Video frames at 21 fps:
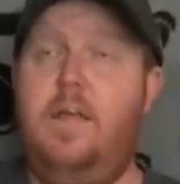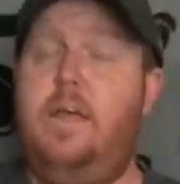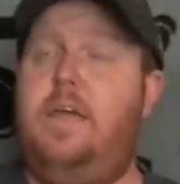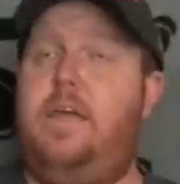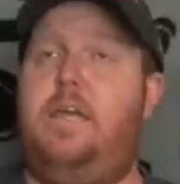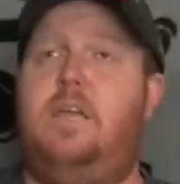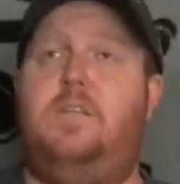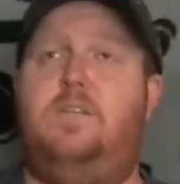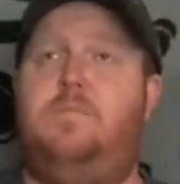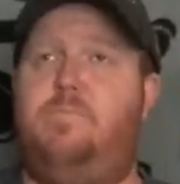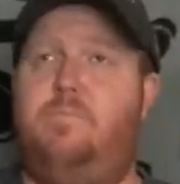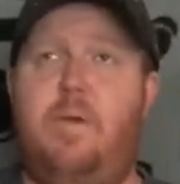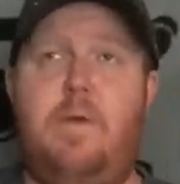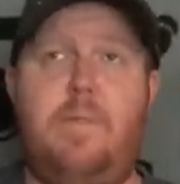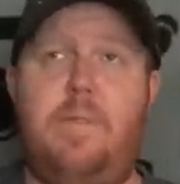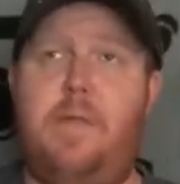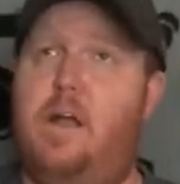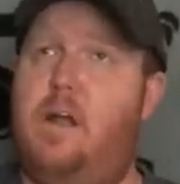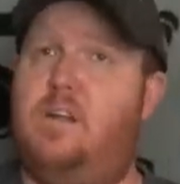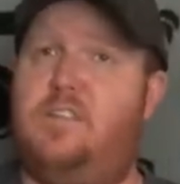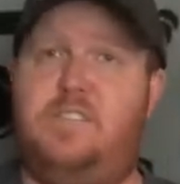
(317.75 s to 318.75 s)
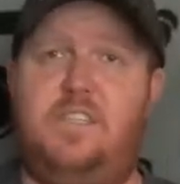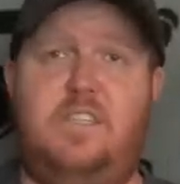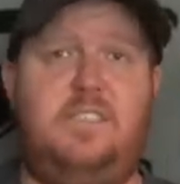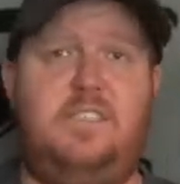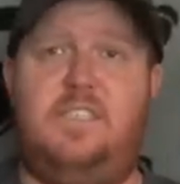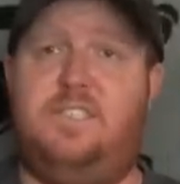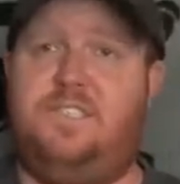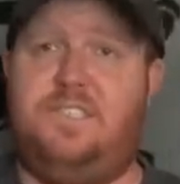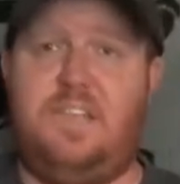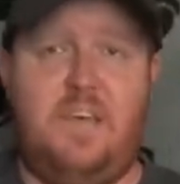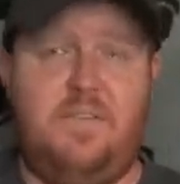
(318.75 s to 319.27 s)
He's been there since
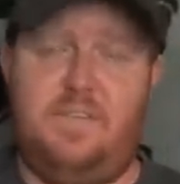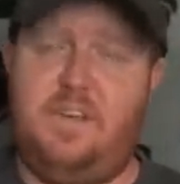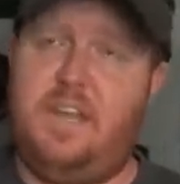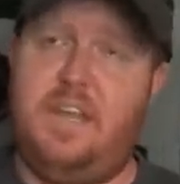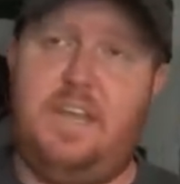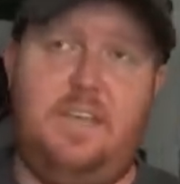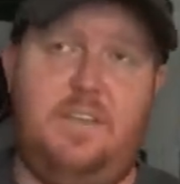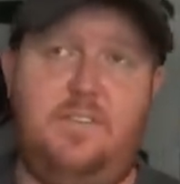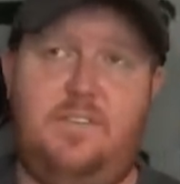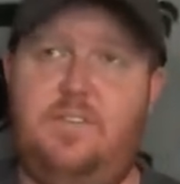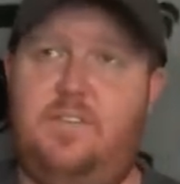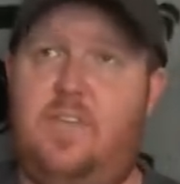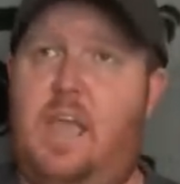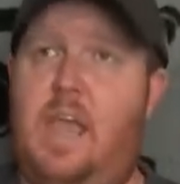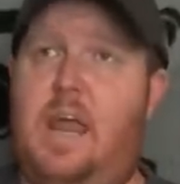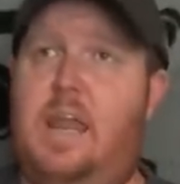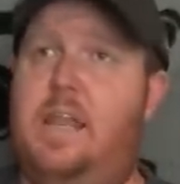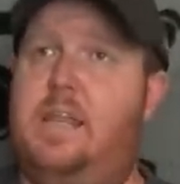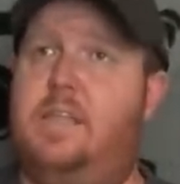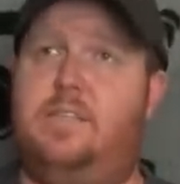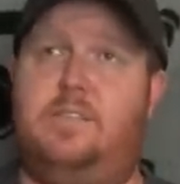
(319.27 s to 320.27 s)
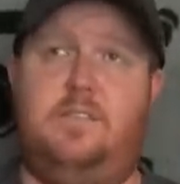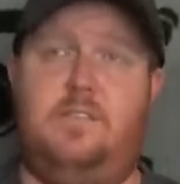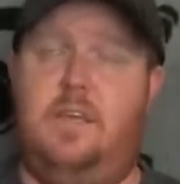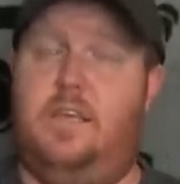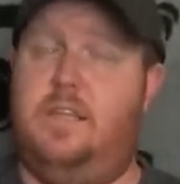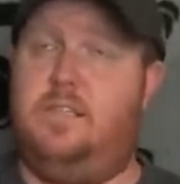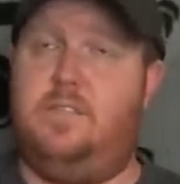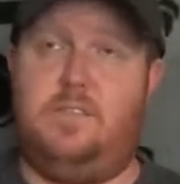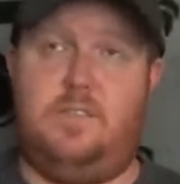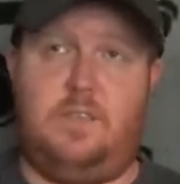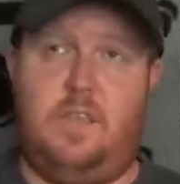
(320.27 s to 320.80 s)
the 70s, and
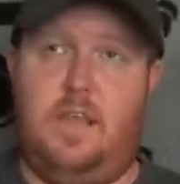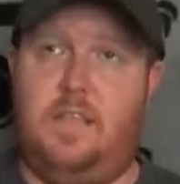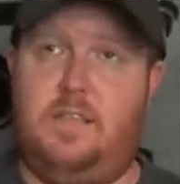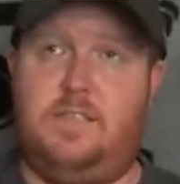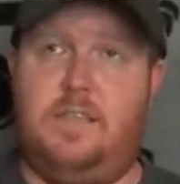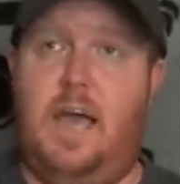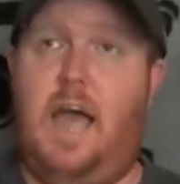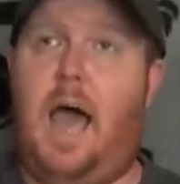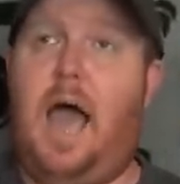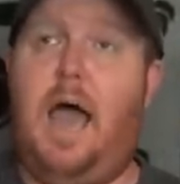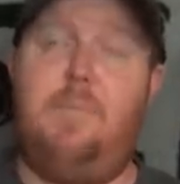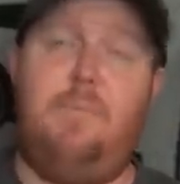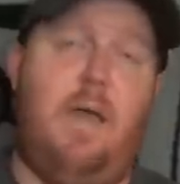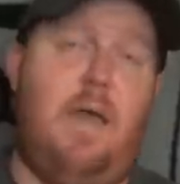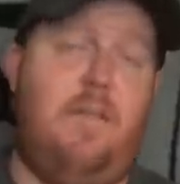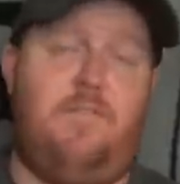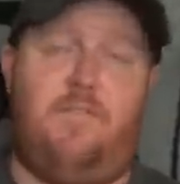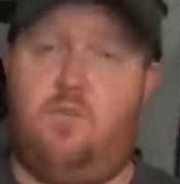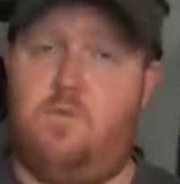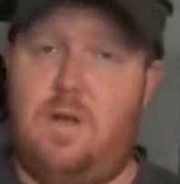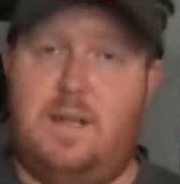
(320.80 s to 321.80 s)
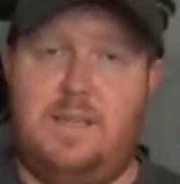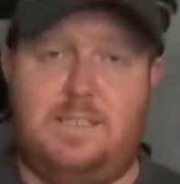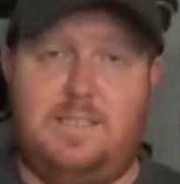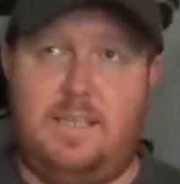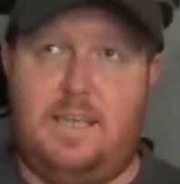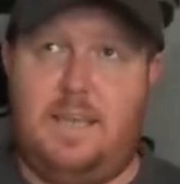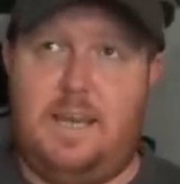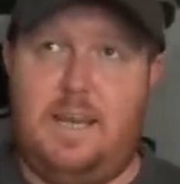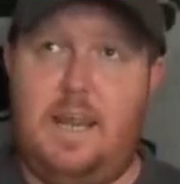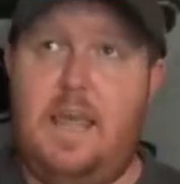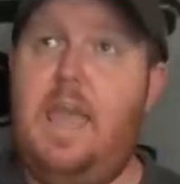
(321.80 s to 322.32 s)
it's a hotbed for
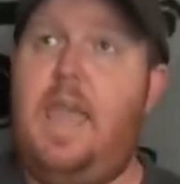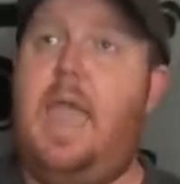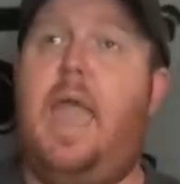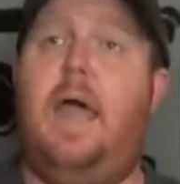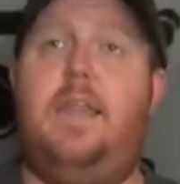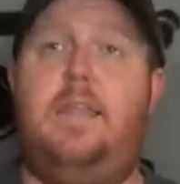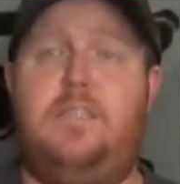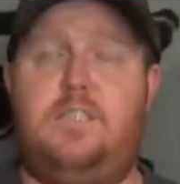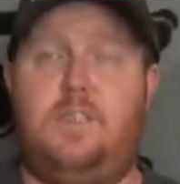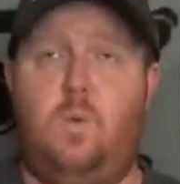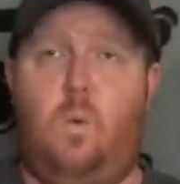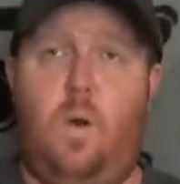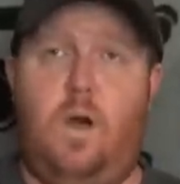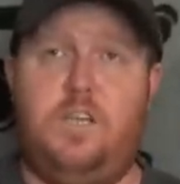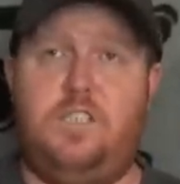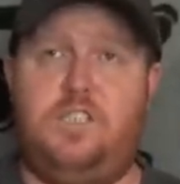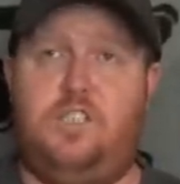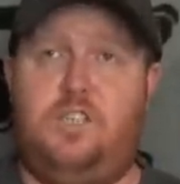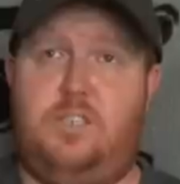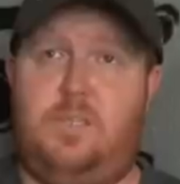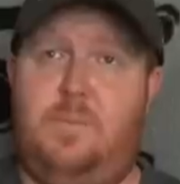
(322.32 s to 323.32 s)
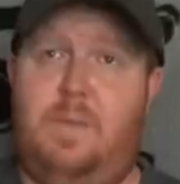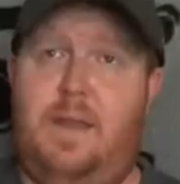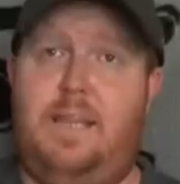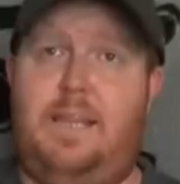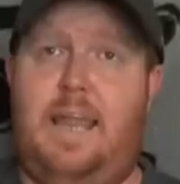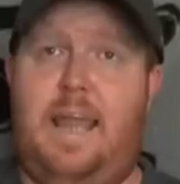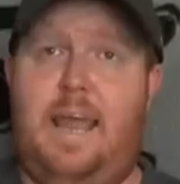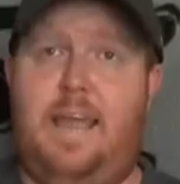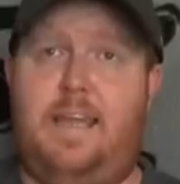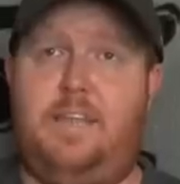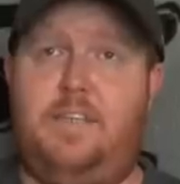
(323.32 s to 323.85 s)
wrestling. At least it was during the
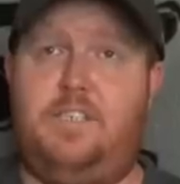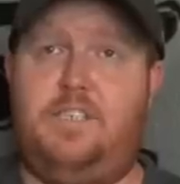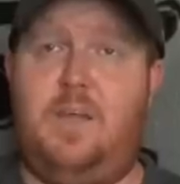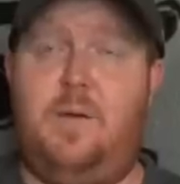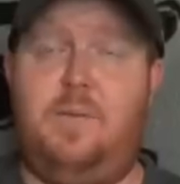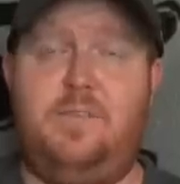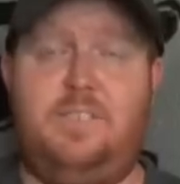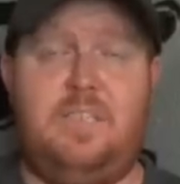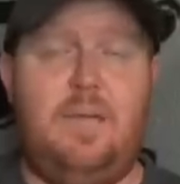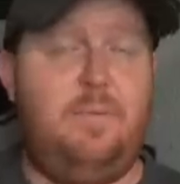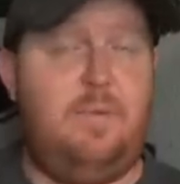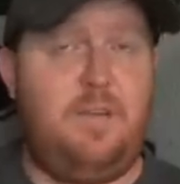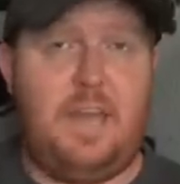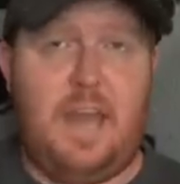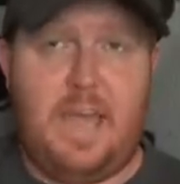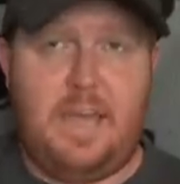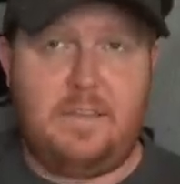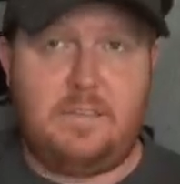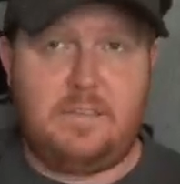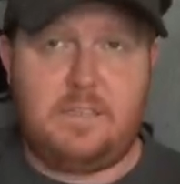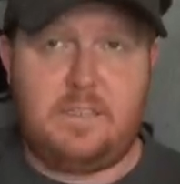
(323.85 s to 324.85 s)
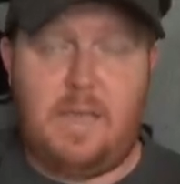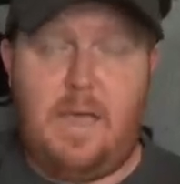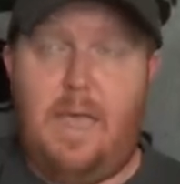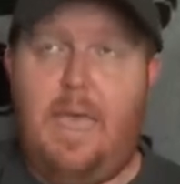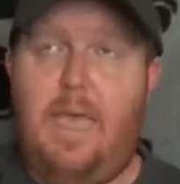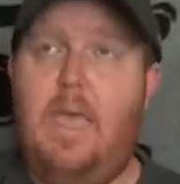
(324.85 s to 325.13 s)
Mid-Atlantic WCW days.